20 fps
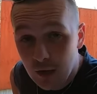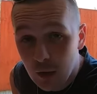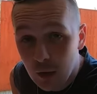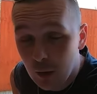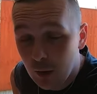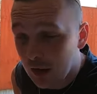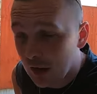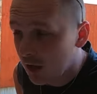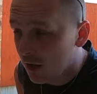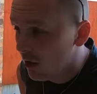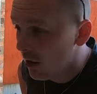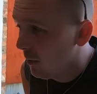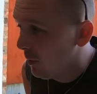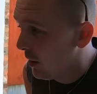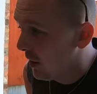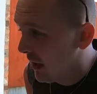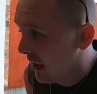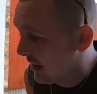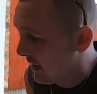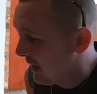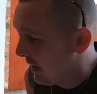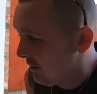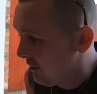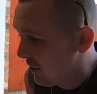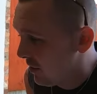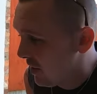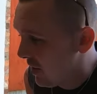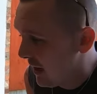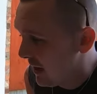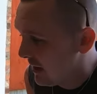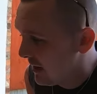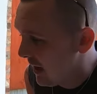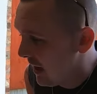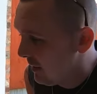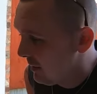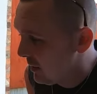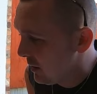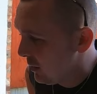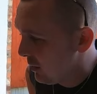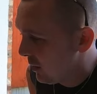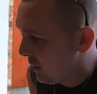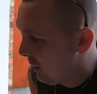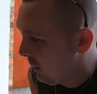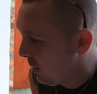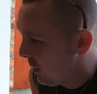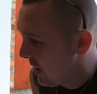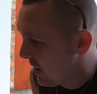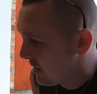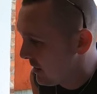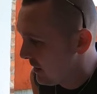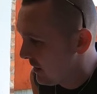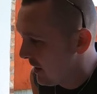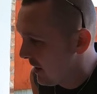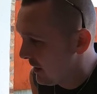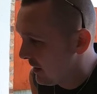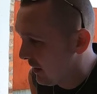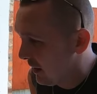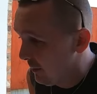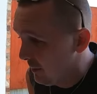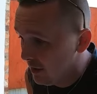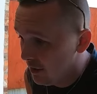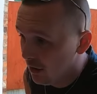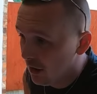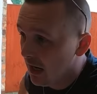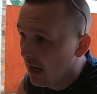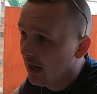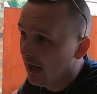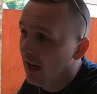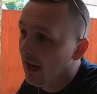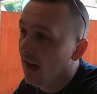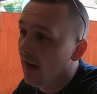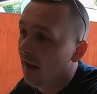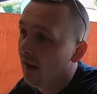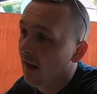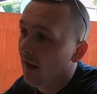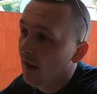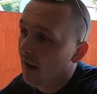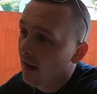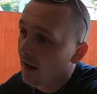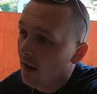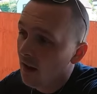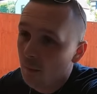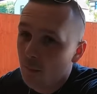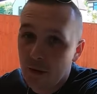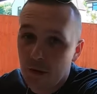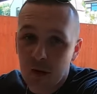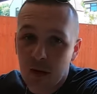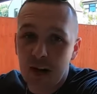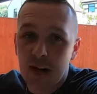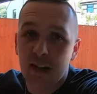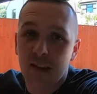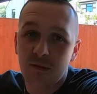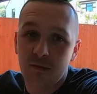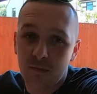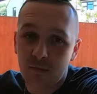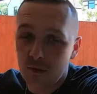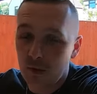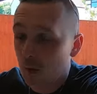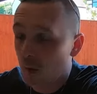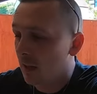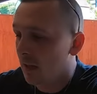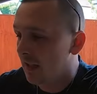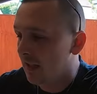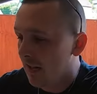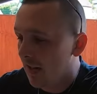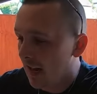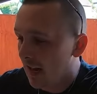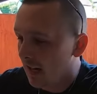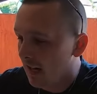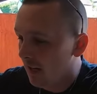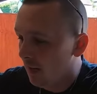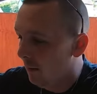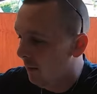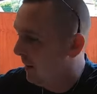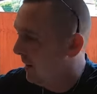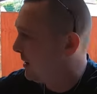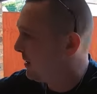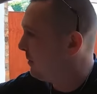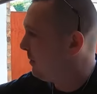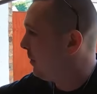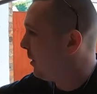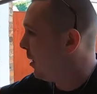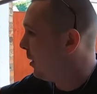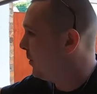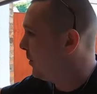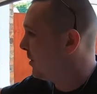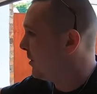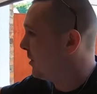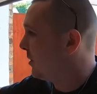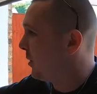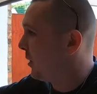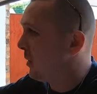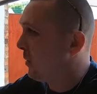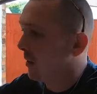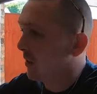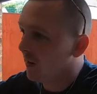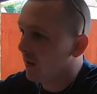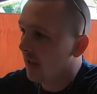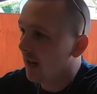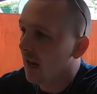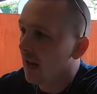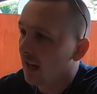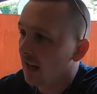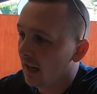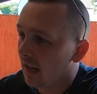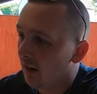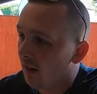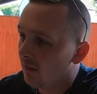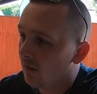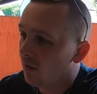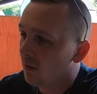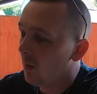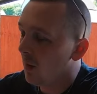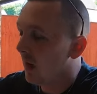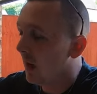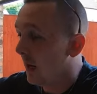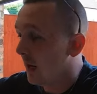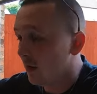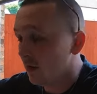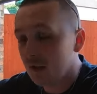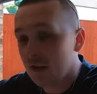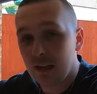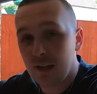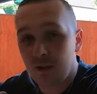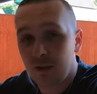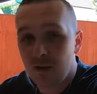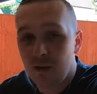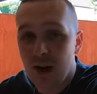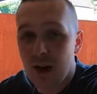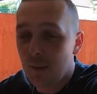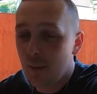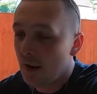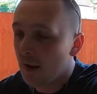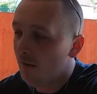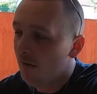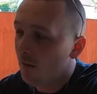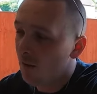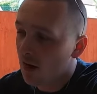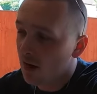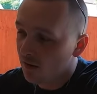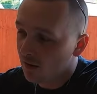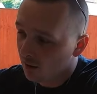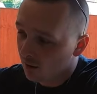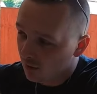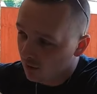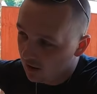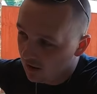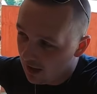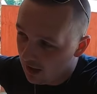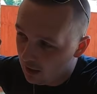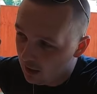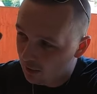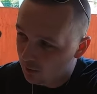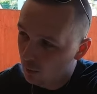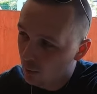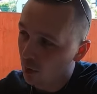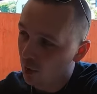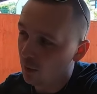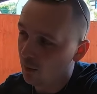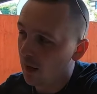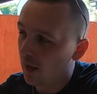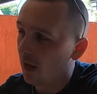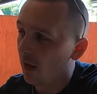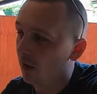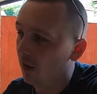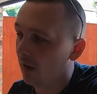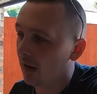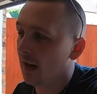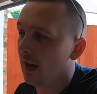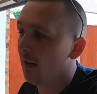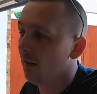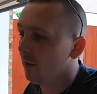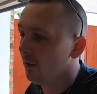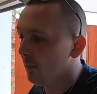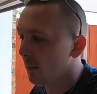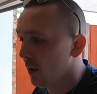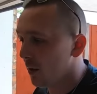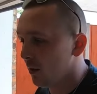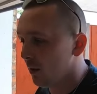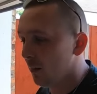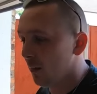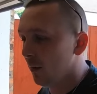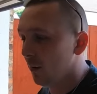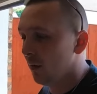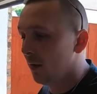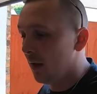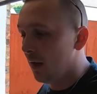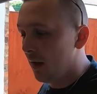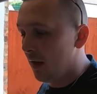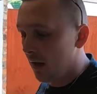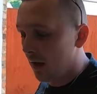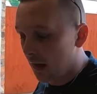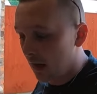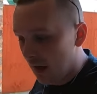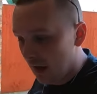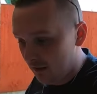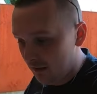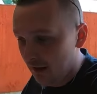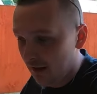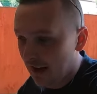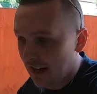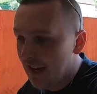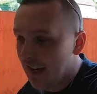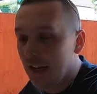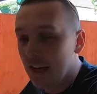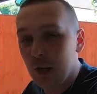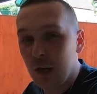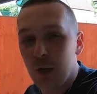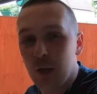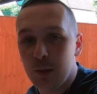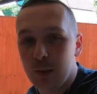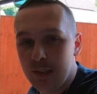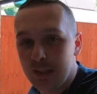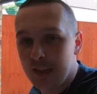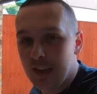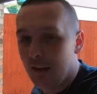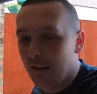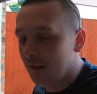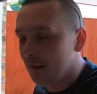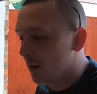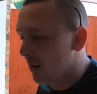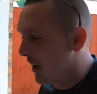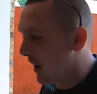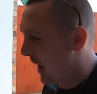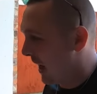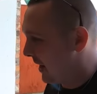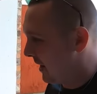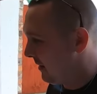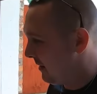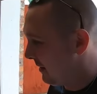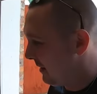cooling issue, but like I said, I've just not had time to do a compression test, because I've been trying to get, my granddad's doing his gardening and bits and bobs, so he wants to get in the garage as well, and I just had crap everywhere, so I was just getting as much back on the car as possible so that he can use his garage again